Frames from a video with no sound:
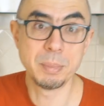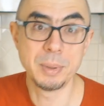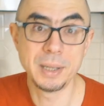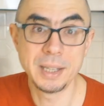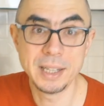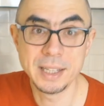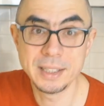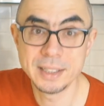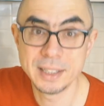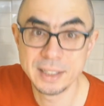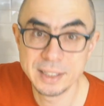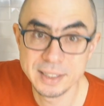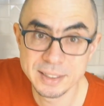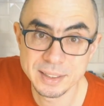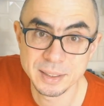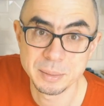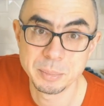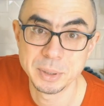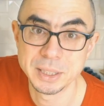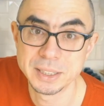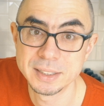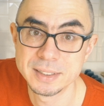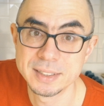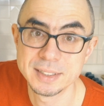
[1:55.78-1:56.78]
bleed a little
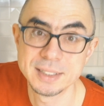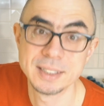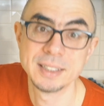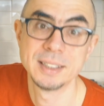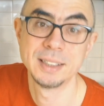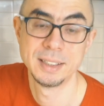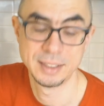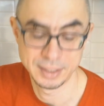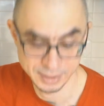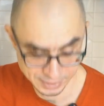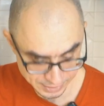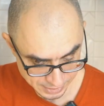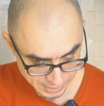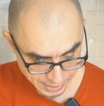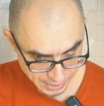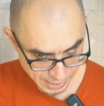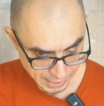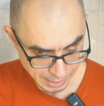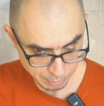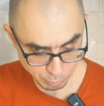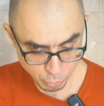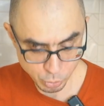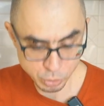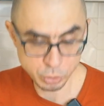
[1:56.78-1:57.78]
bit.
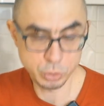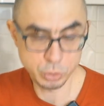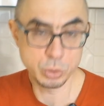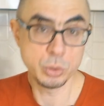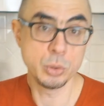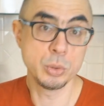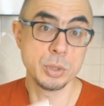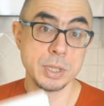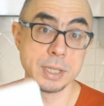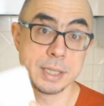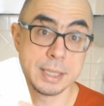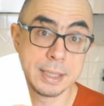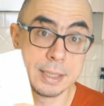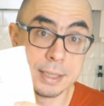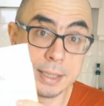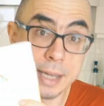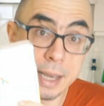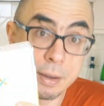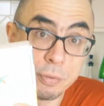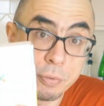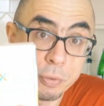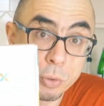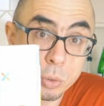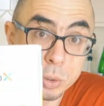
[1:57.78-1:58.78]
I'm going to use a
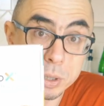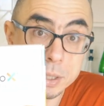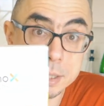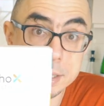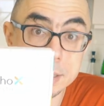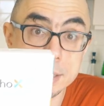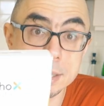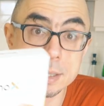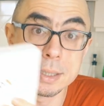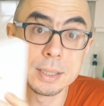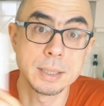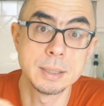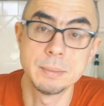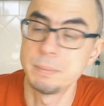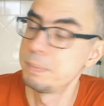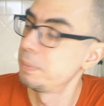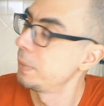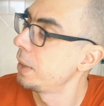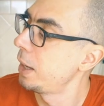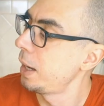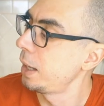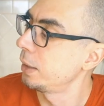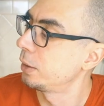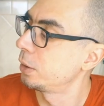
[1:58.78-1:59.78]
Siphox
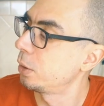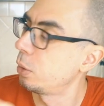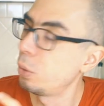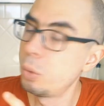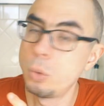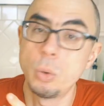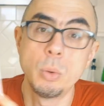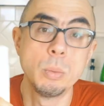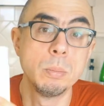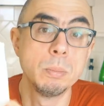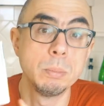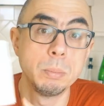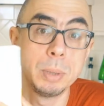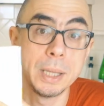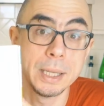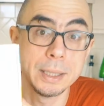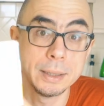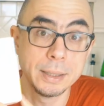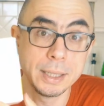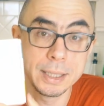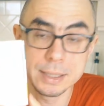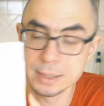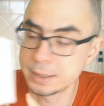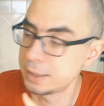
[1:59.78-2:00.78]
at-home blood
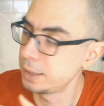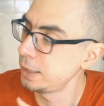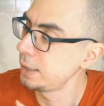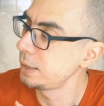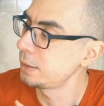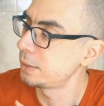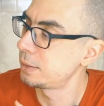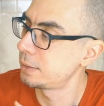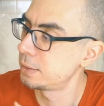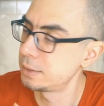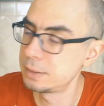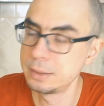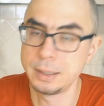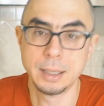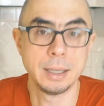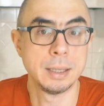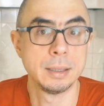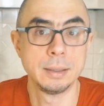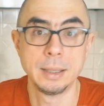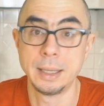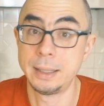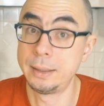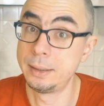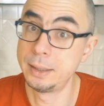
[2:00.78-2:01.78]
test kit,
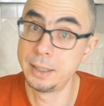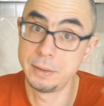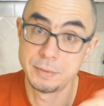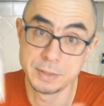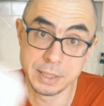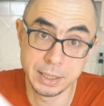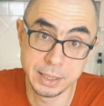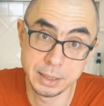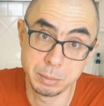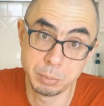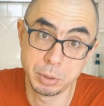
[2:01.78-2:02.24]
and I'll leave the link